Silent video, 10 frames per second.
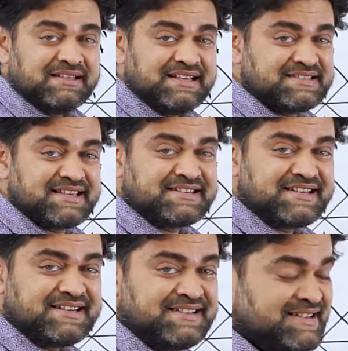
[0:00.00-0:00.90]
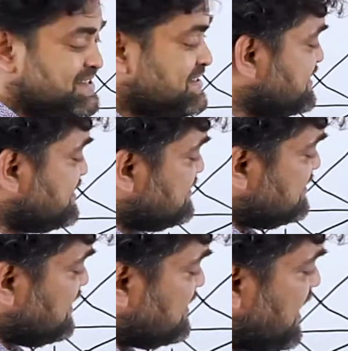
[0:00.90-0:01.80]
isn't it?
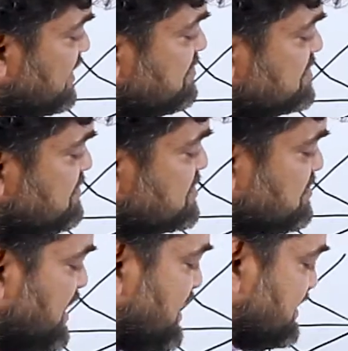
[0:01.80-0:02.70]
The diagram seems to be like